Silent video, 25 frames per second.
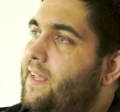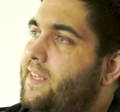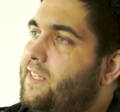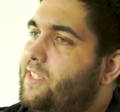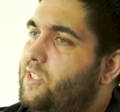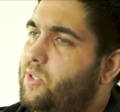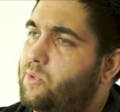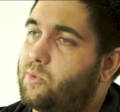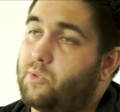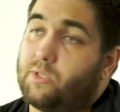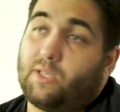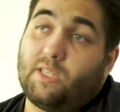
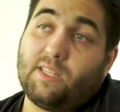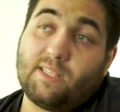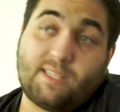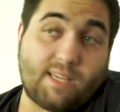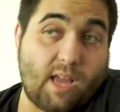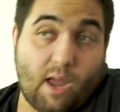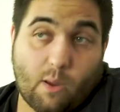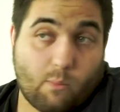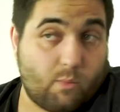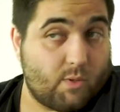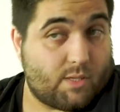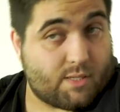So since
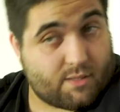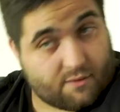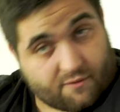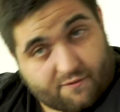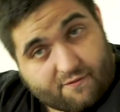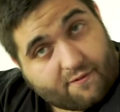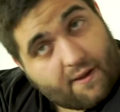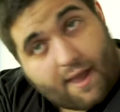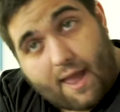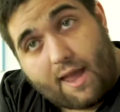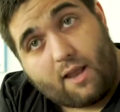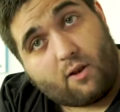I was a
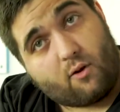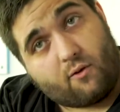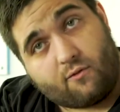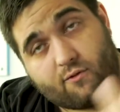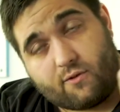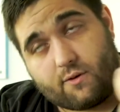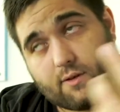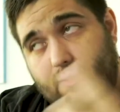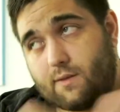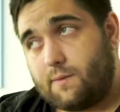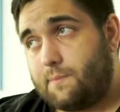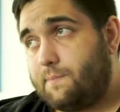fan of
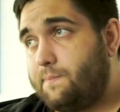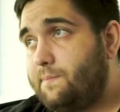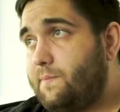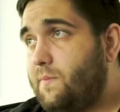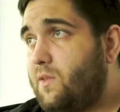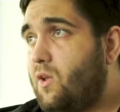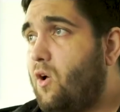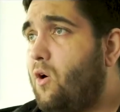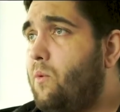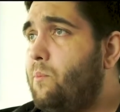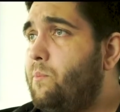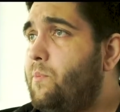a
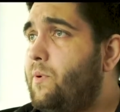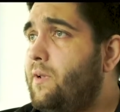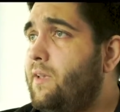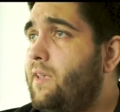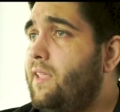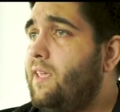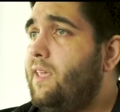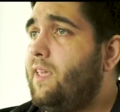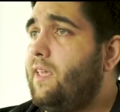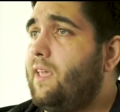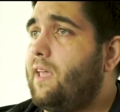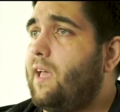
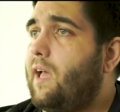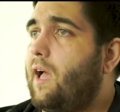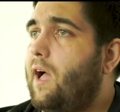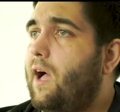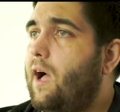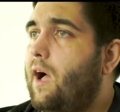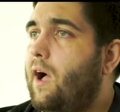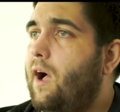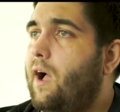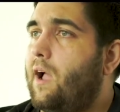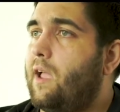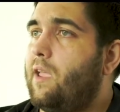company,
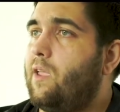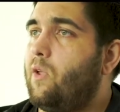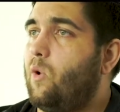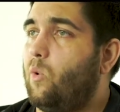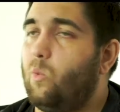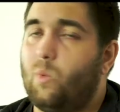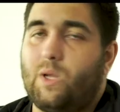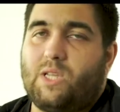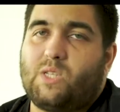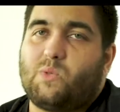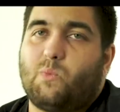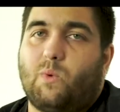I
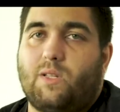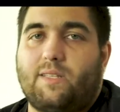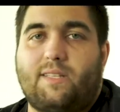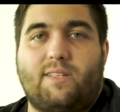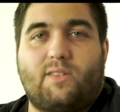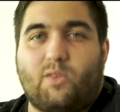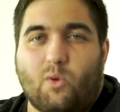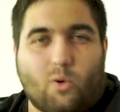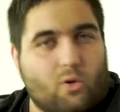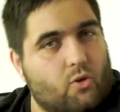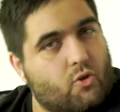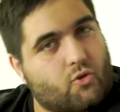always wanted
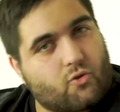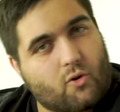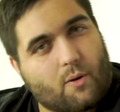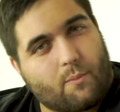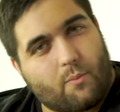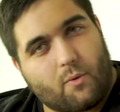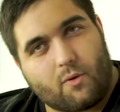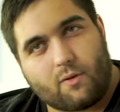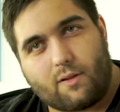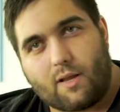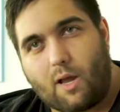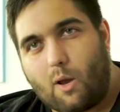to
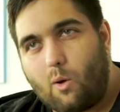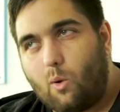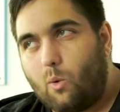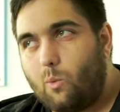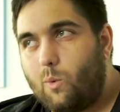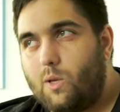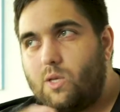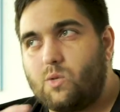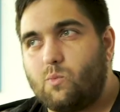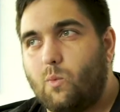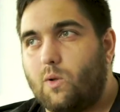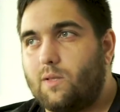contribute, I
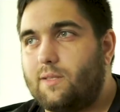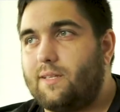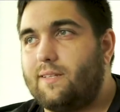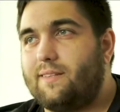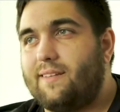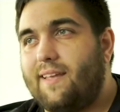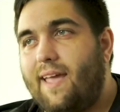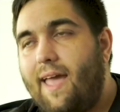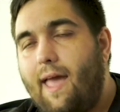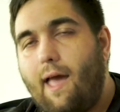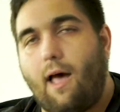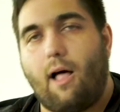always wanted
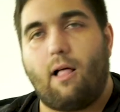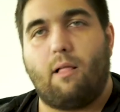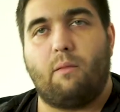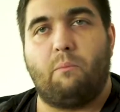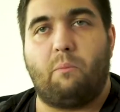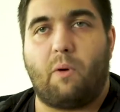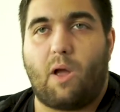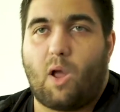to help,